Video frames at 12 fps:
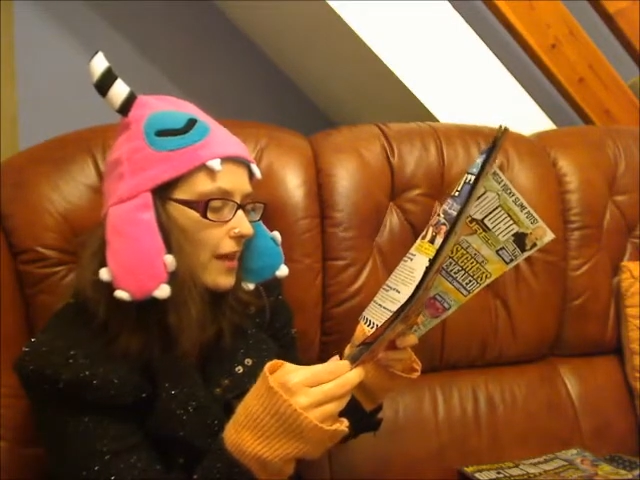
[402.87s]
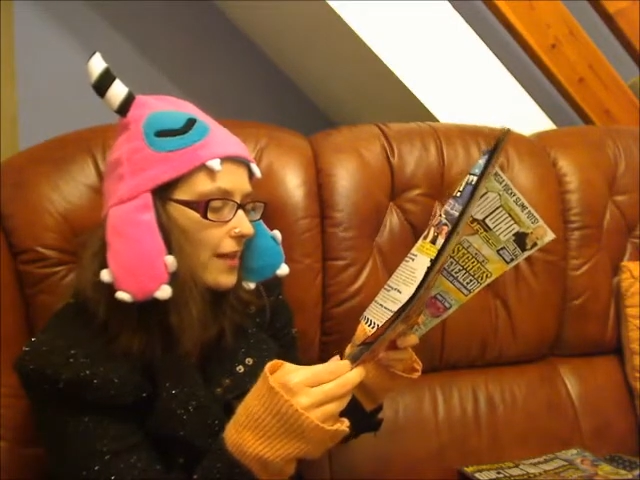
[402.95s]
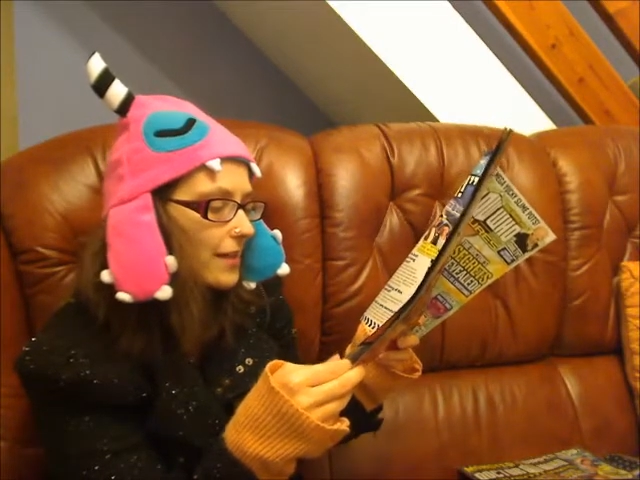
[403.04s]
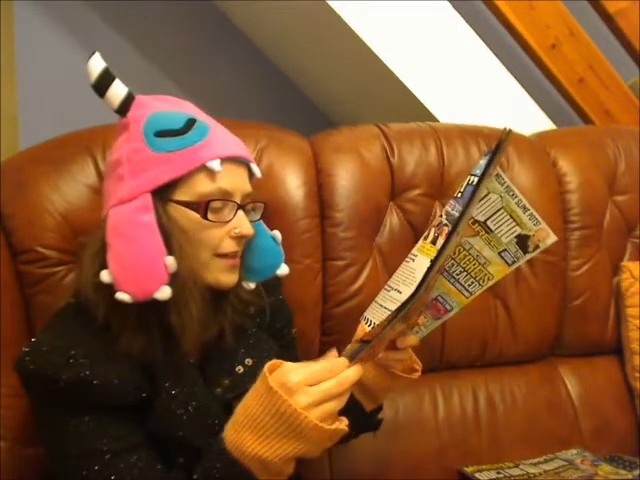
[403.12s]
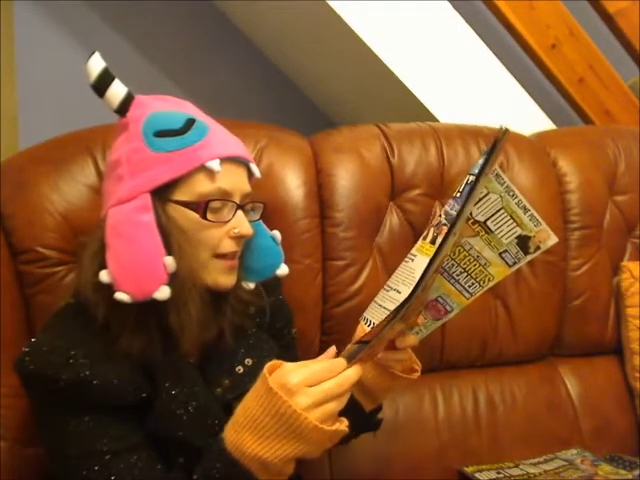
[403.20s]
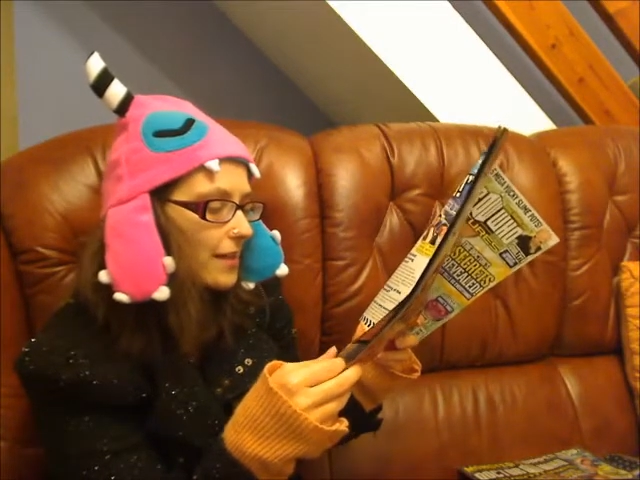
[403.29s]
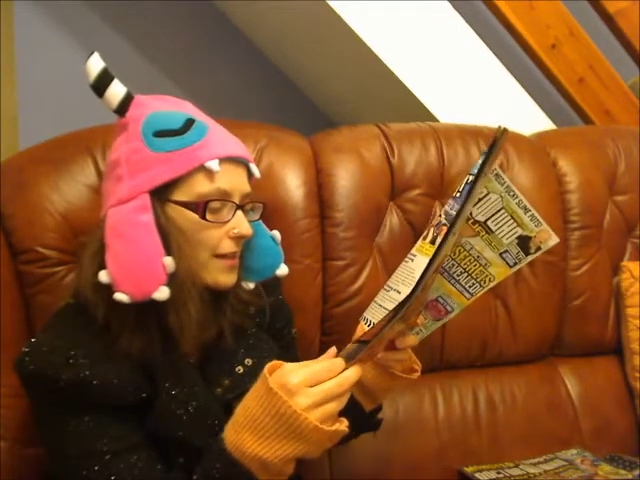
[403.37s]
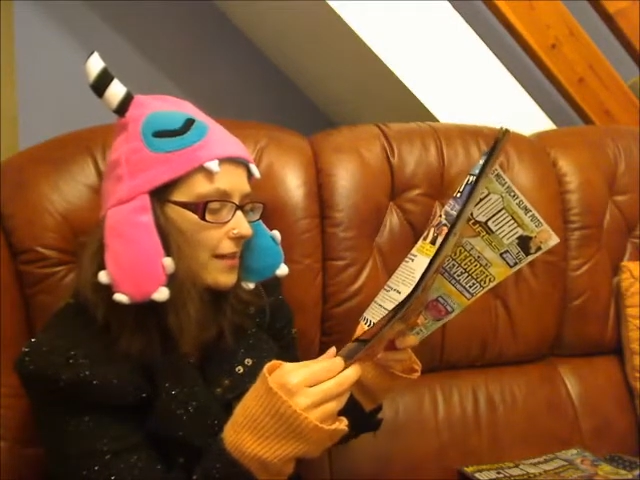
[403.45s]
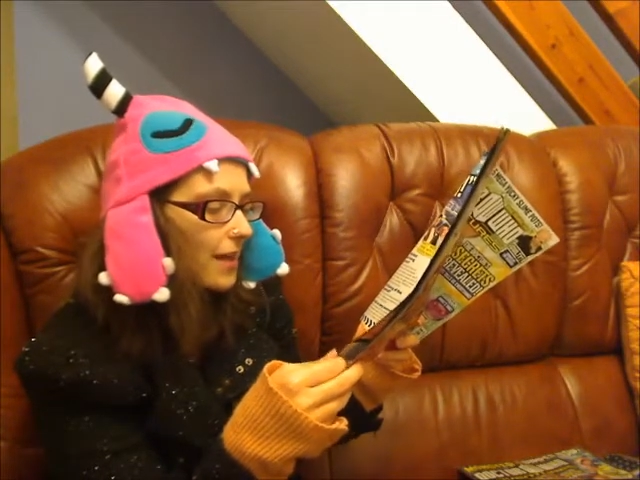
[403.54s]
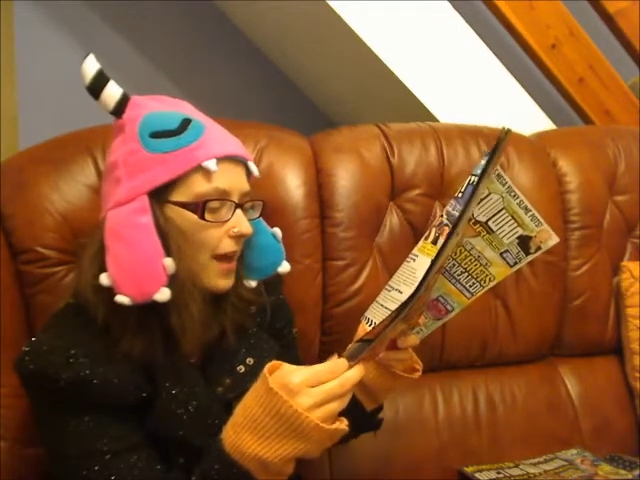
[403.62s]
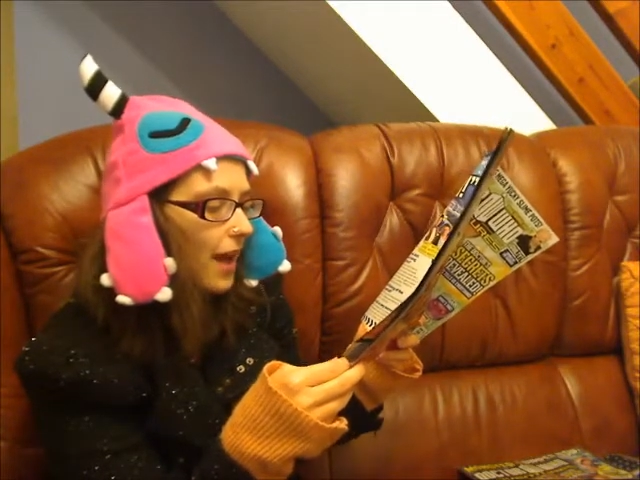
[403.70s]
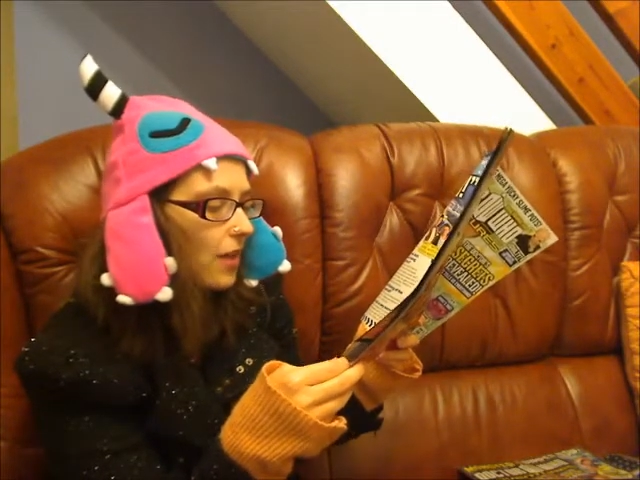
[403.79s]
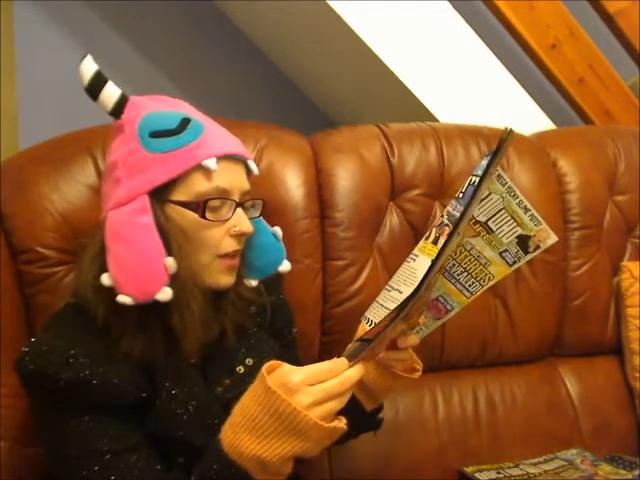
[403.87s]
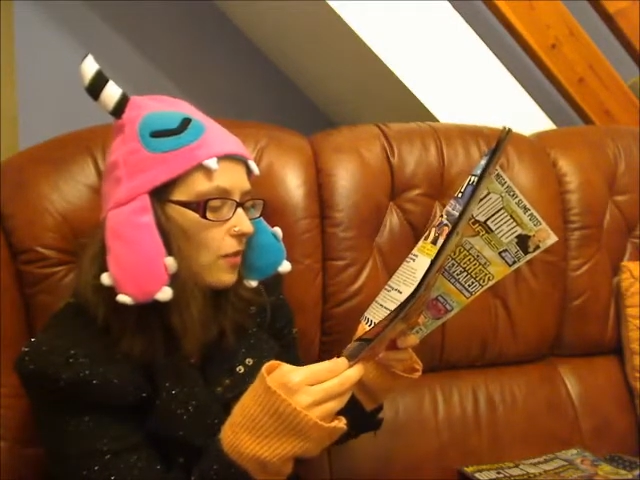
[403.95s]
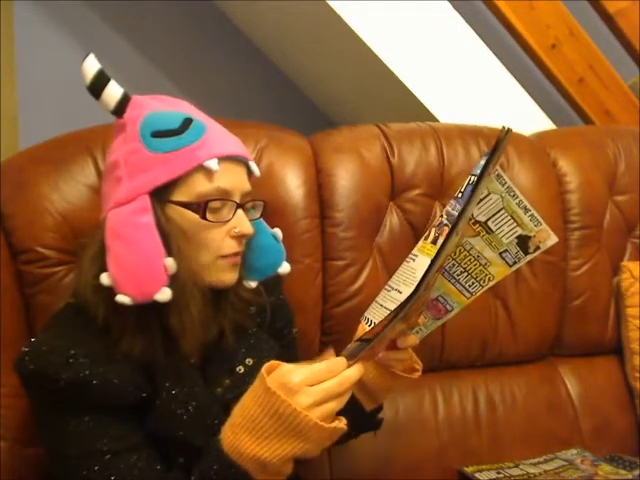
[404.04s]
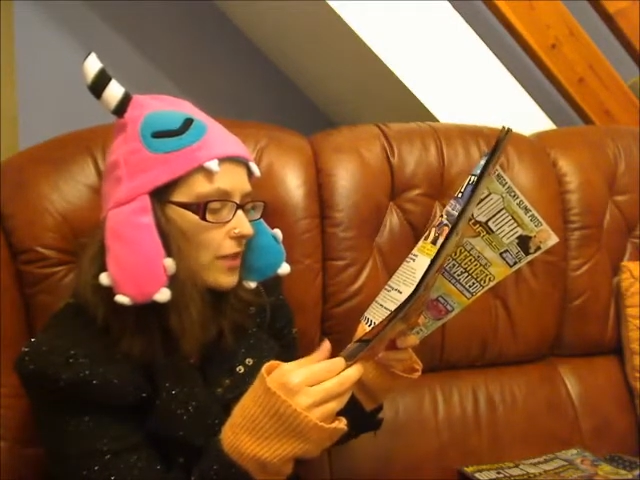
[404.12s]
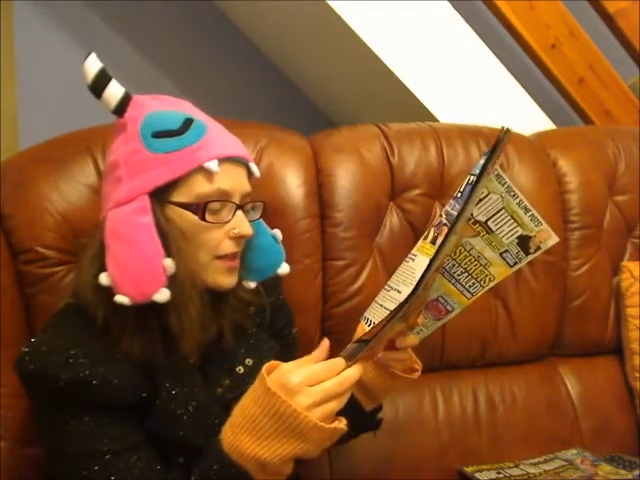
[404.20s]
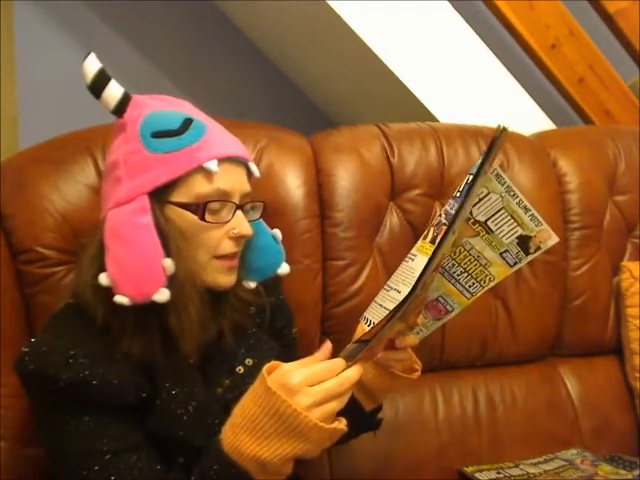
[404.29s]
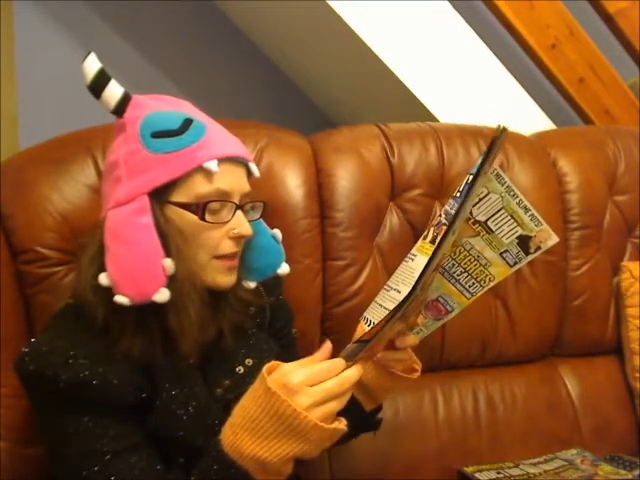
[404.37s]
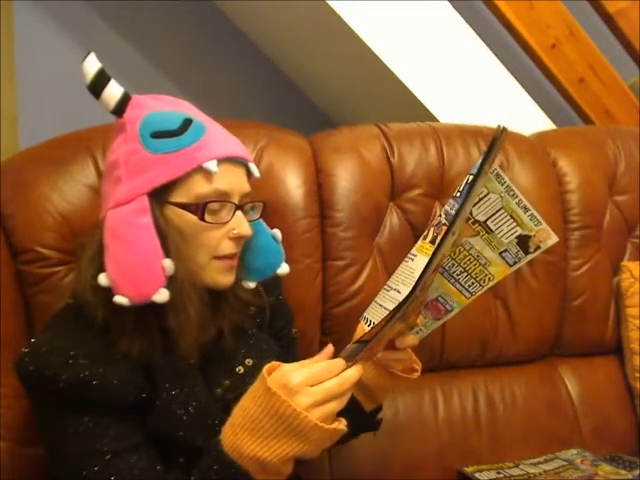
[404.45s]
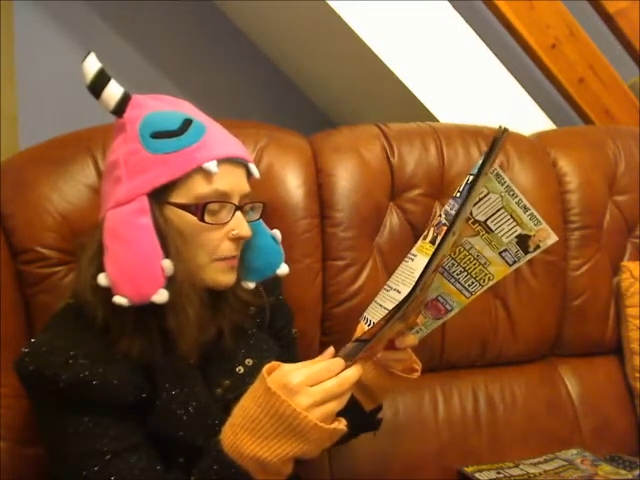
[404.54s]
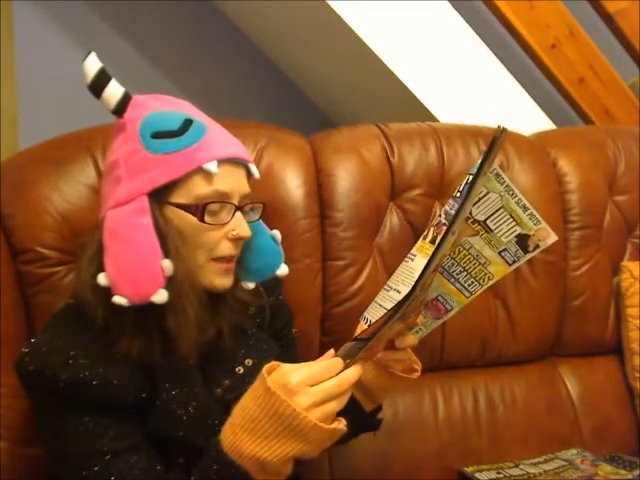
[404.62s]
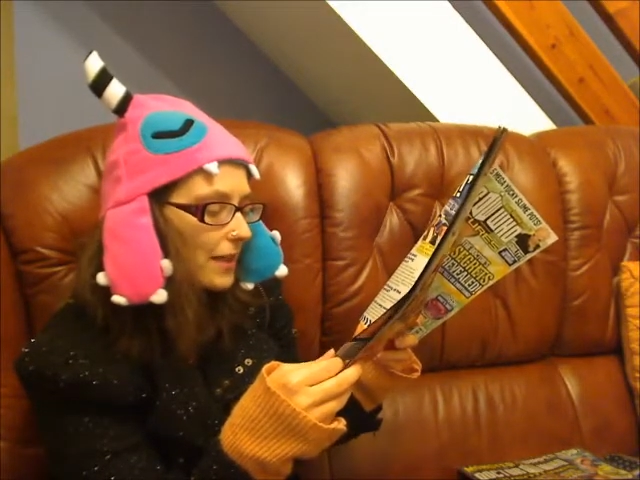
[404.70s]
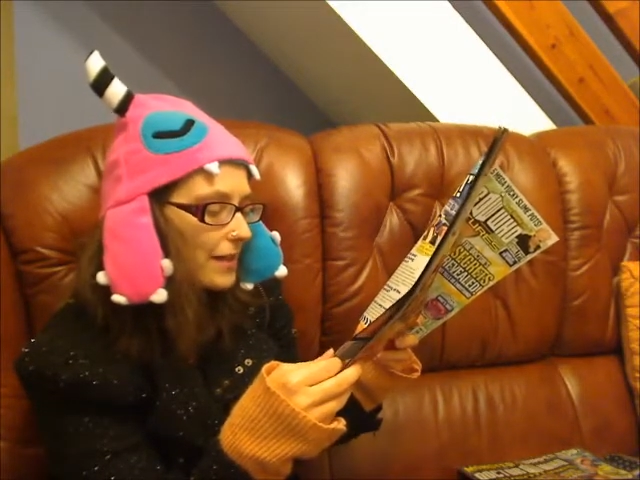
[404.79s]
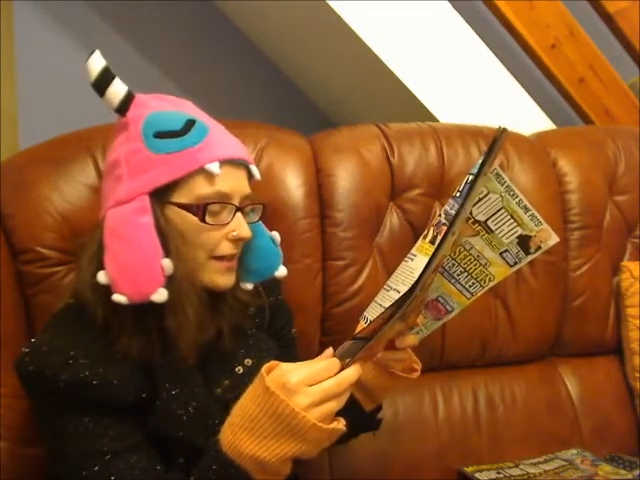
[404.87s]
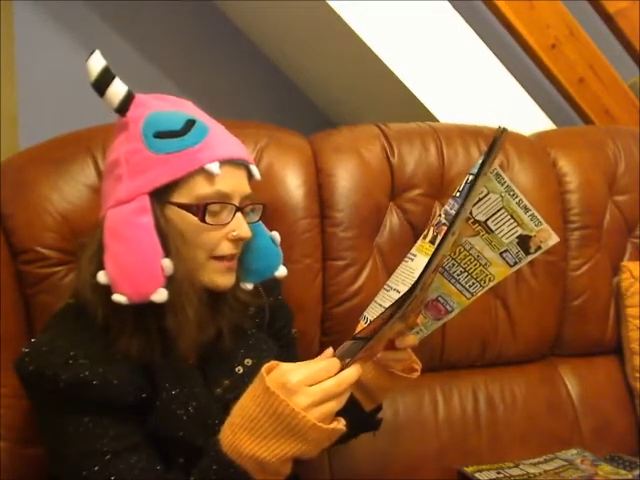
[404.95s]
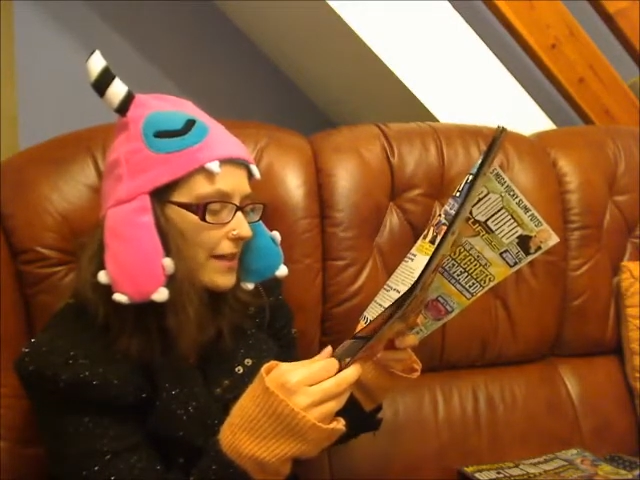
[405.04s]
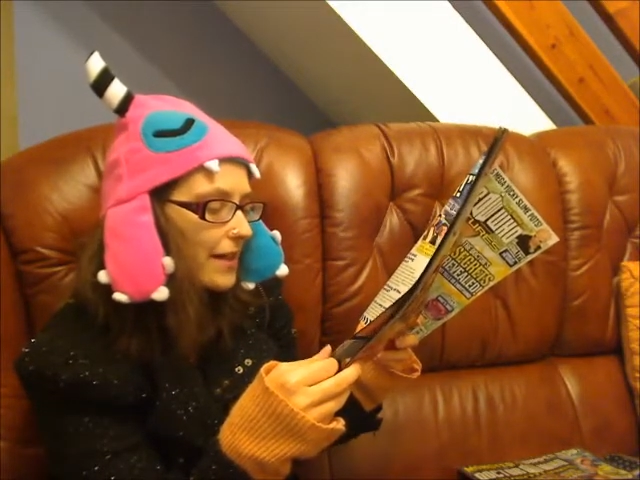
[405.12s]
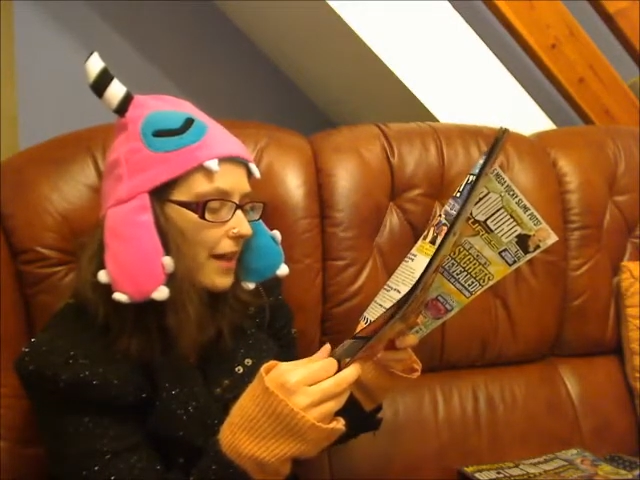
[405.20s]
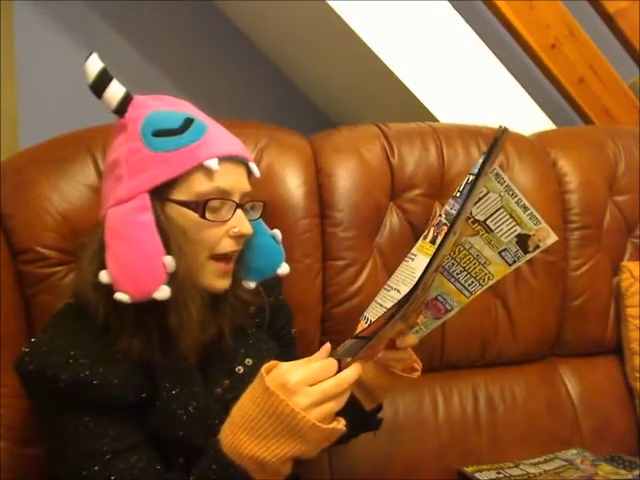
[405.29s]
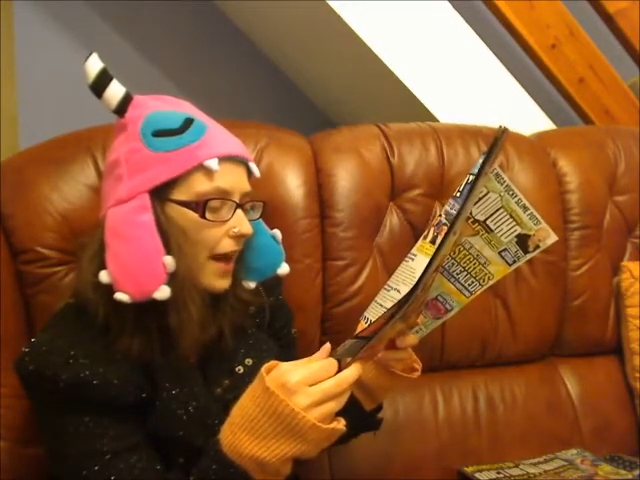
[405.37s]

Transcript: He says, I love seeing the magazine